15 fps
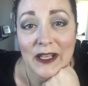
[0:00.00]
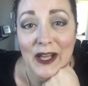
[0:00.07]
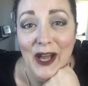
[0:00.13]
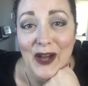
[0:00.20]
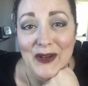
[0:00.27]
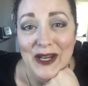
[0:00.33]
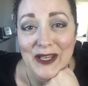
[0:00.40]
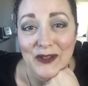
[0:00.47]

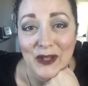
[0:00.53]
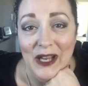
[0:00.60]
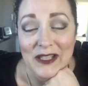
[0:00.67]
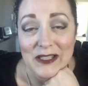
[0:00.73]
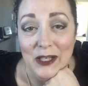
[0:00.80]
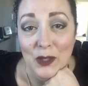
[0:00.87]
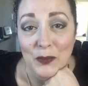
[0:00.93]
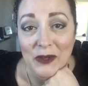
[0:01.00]
All right, you guys,
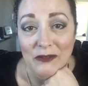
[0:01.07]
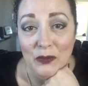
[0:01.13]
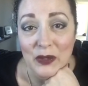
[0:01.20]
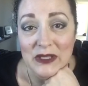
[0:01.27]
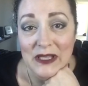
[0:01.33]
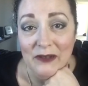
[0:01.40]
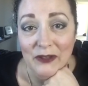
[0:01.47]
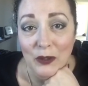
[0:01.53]
I hope
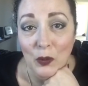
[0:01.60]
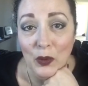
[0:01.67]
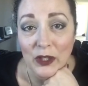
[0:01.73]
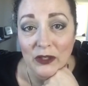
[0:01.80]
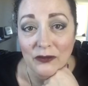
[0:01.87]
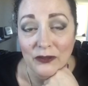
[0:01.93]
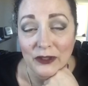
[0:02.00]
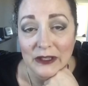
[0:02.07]
everyone's having a
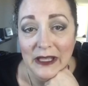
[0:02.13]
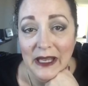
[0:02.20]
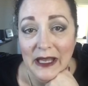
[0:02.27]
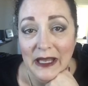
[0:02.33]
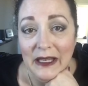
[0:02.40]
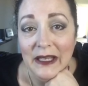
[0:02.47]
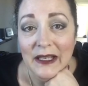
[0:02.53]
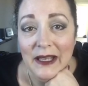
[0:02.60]
wonderful
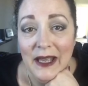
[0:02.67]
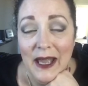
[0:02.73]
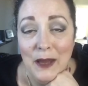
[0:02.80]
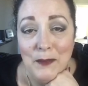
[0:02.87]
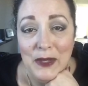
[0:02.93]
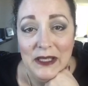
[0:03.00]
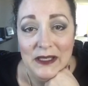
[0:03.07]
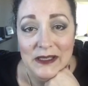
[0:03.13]
day.
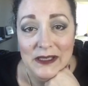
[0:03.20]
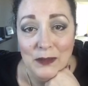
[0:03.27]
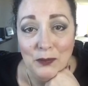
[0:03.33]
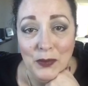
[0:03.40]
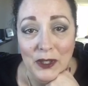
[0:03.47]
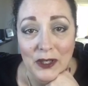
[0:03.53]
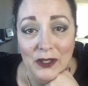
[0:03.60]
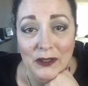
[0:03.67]
Happy
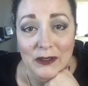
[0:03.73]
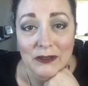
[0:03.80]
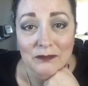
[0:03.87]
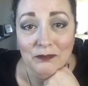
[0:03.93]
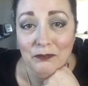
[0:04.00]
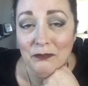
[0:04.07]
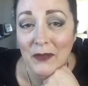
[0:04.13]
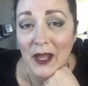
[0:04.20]
December,
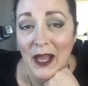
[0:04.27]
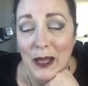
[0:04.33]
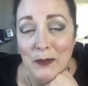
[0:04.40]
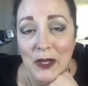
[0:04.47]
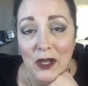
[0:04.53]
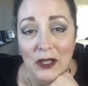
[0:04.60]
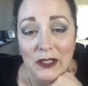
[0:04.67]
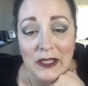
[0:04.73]

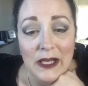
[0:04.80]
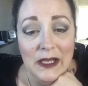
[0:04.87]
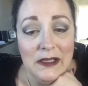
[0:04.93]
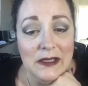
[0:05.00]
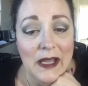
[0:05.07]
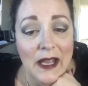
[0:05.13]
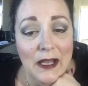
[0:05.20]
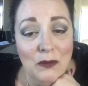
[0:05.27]
happy
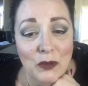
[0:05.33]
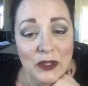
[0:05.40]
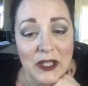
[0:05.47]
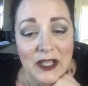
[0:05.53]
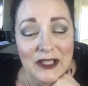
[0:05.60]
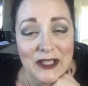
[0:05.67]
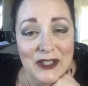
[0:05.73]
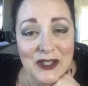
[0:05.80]
holidays, and we'll
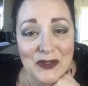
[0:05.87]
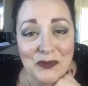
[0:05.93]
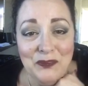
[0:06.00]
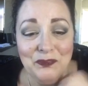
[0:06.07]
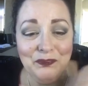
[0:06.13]
talk to you soon.